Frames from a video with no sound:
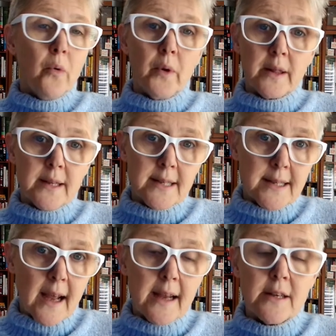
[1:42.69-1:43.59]
with the
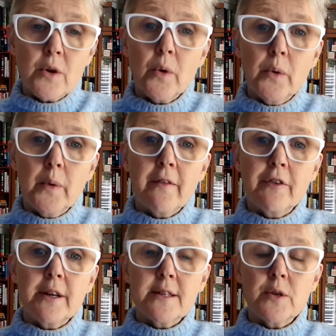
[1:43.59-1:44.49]
state or whoever
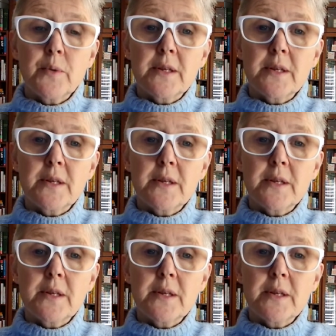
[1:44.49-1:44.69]
it is who